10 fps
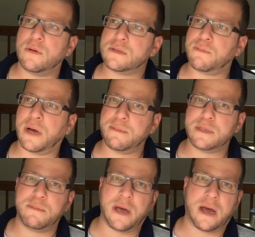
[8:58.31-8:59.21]
was pipe
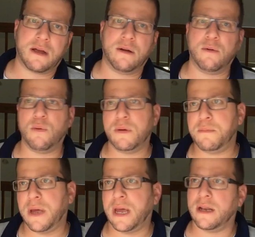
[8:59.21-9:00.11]
tobacco, wood
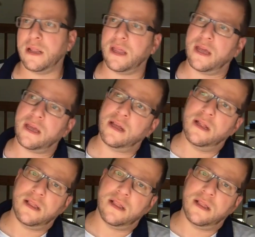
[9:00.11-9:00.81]
paneling,